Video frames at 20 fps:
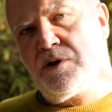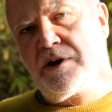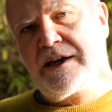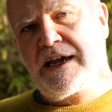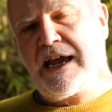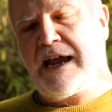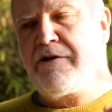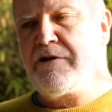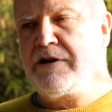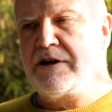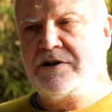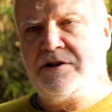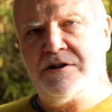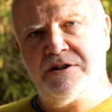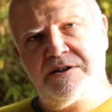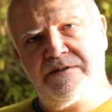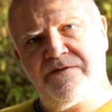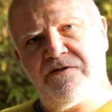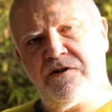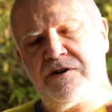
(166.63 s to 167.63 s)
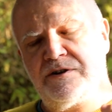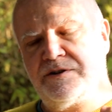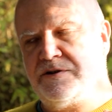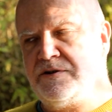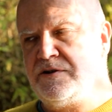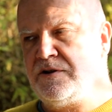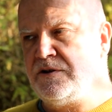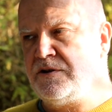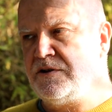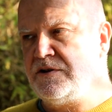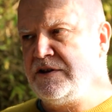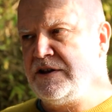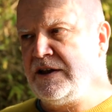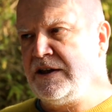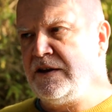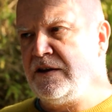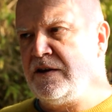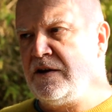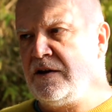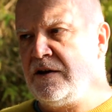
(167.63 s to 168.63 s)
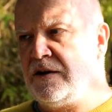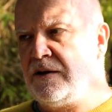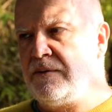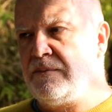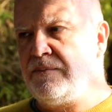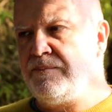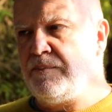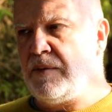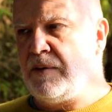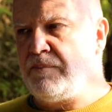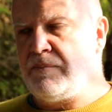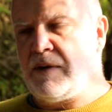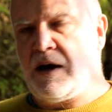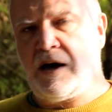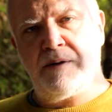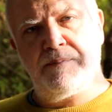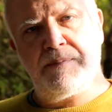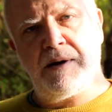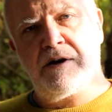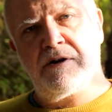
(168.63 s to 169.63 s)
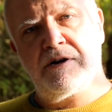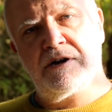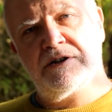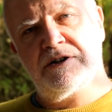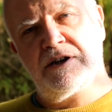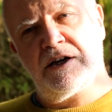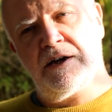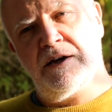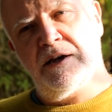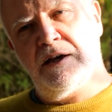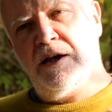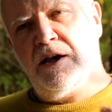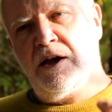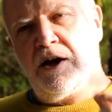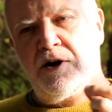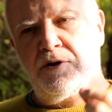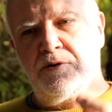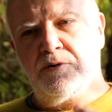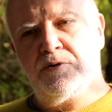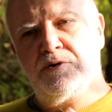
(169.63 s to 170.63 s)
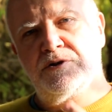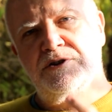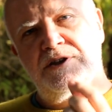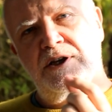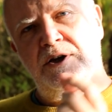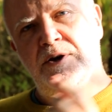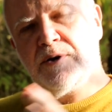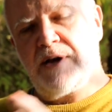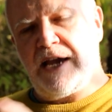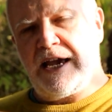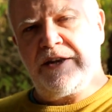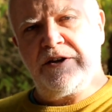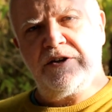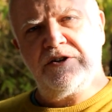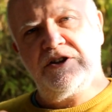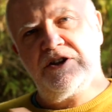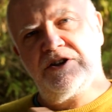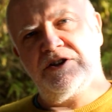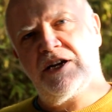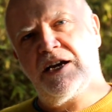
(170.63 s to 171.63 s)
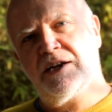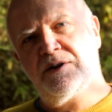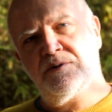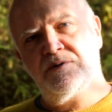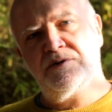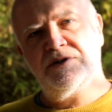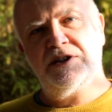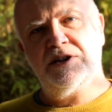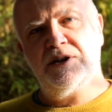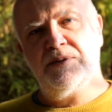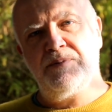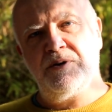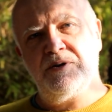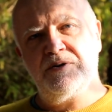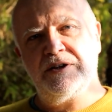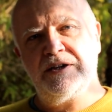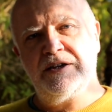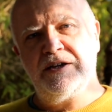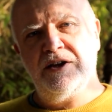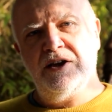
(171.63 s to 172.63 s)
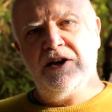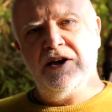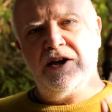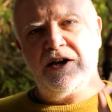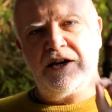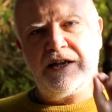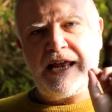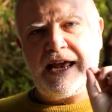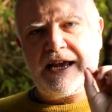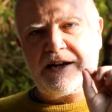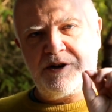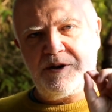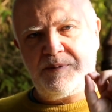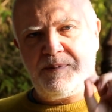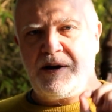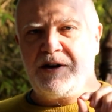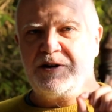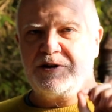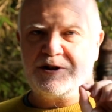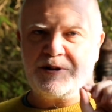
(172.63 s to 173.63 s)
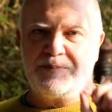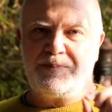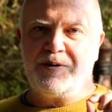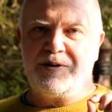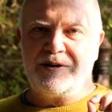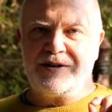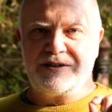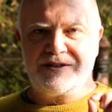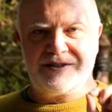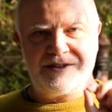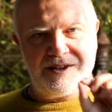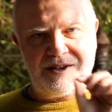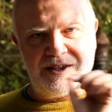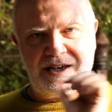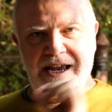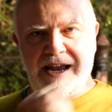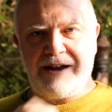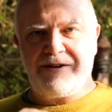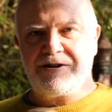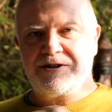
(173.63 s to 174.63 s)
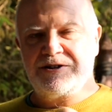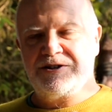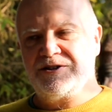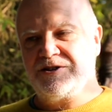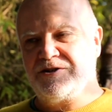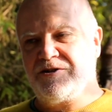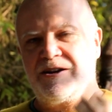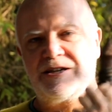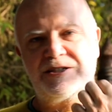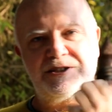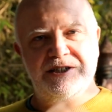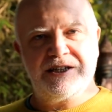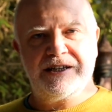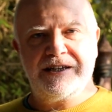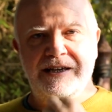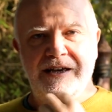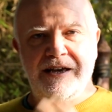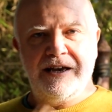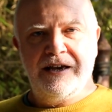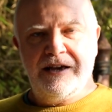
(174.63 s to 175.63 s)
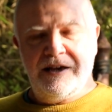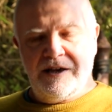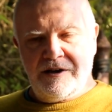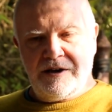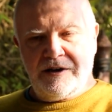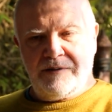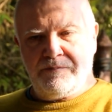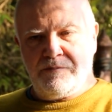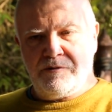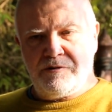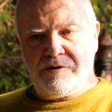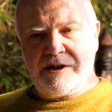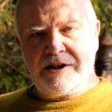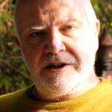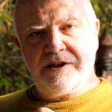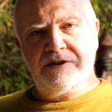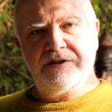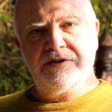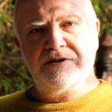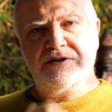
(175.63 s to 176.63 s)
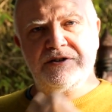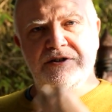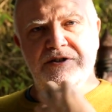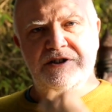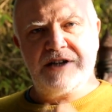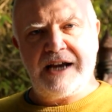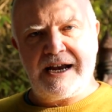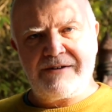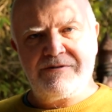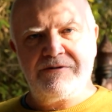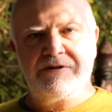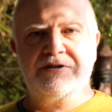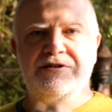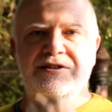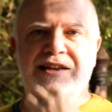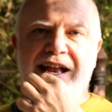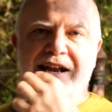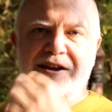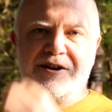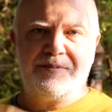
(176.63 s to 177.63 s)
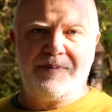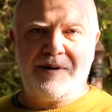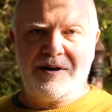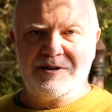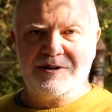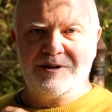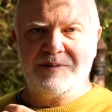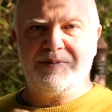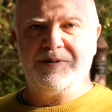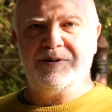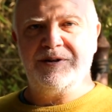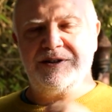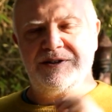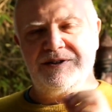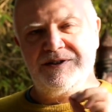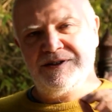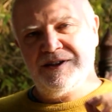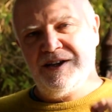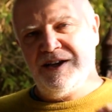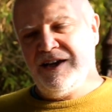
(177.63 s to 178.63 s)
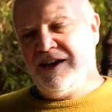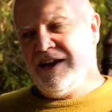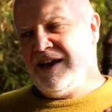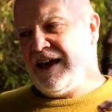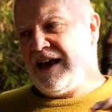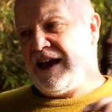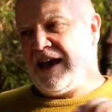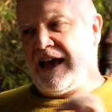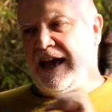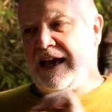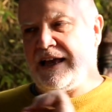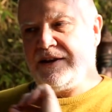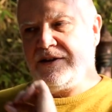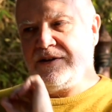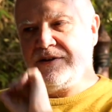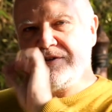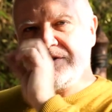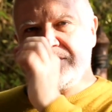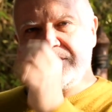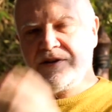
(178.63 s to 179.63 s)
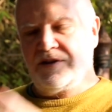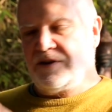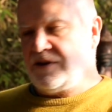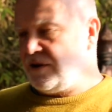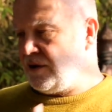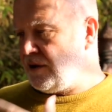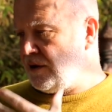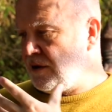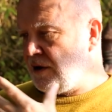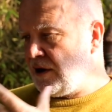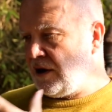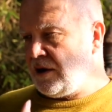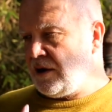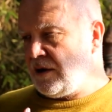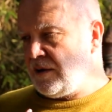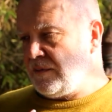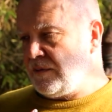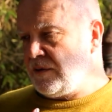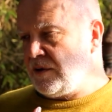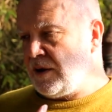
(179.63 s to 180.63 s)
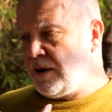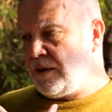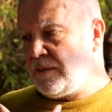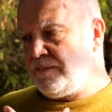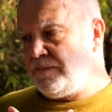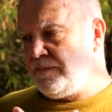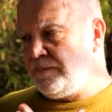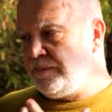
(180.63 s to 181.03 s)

the characters, for instance, in the Mahabharata, are also energy channels in the body and acupuncture points. So the characters are actually meridians and chakras and acupuncture points, and the the